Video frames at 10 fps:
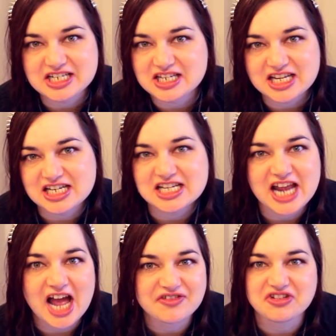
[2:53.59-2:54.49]
they did
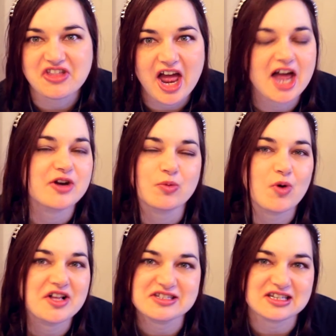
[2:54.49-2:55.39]
after that
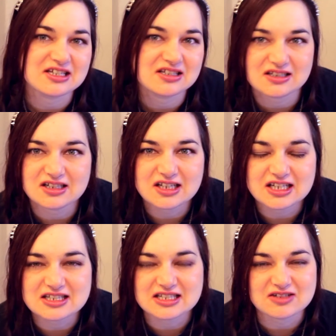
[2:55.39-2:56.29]
wasn't
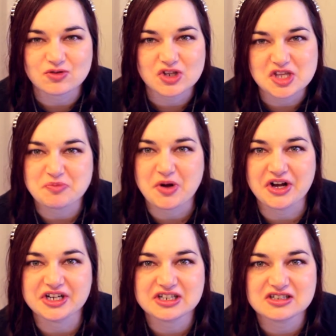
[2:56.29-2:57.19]
isn't really punk.